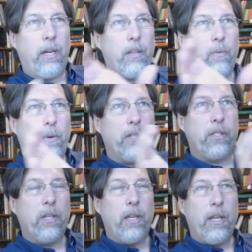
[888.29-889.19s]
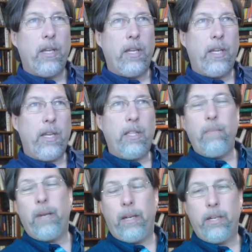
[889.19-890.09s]
In other words, in
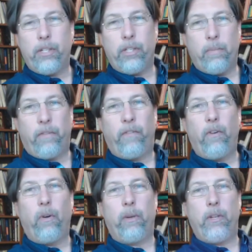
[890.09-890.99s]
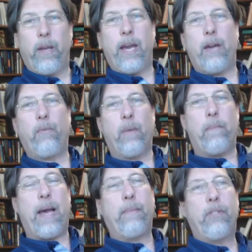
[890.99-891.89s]
the Middle Ages and before, what you had
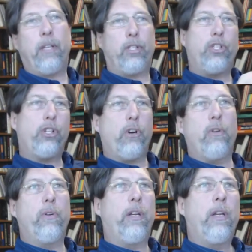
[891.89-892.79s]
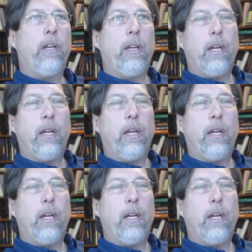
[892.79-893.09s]
were maps that showed